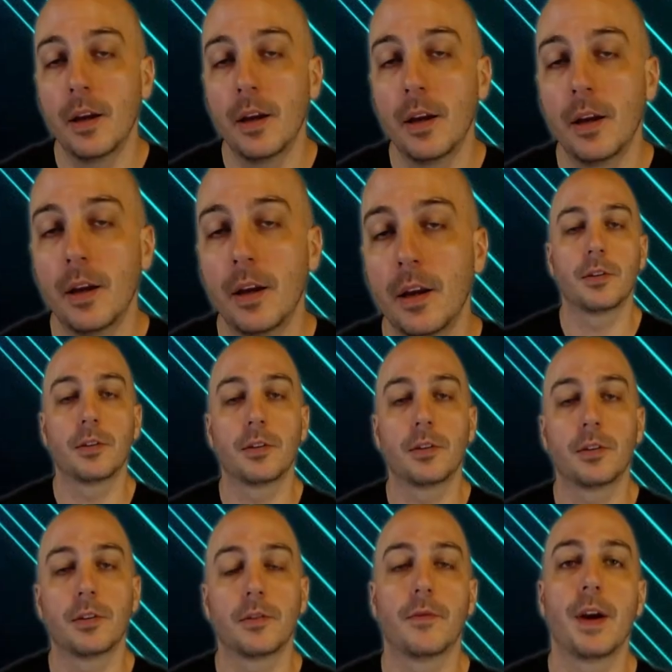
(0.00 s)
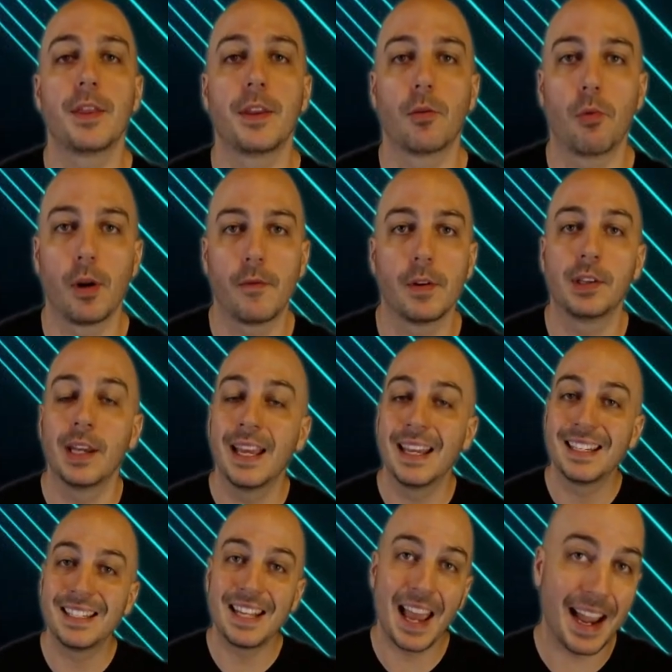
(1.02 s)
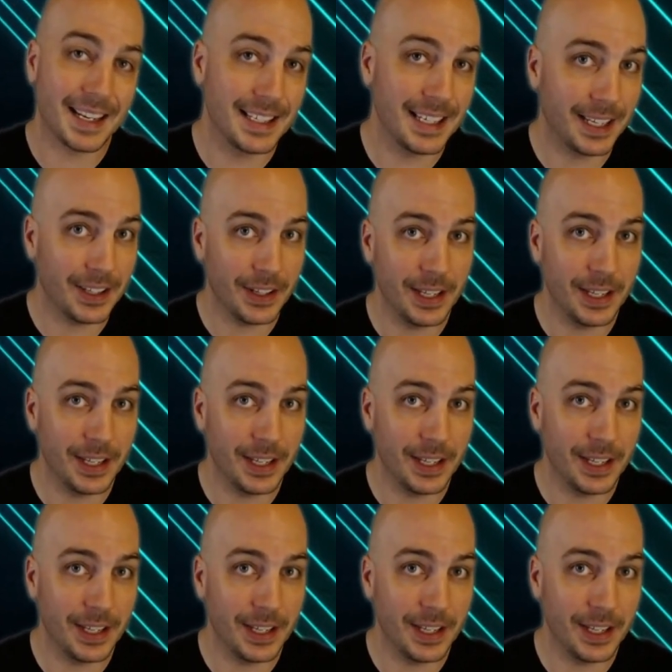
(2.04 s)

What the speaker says: So from the beginning here, it snap zooms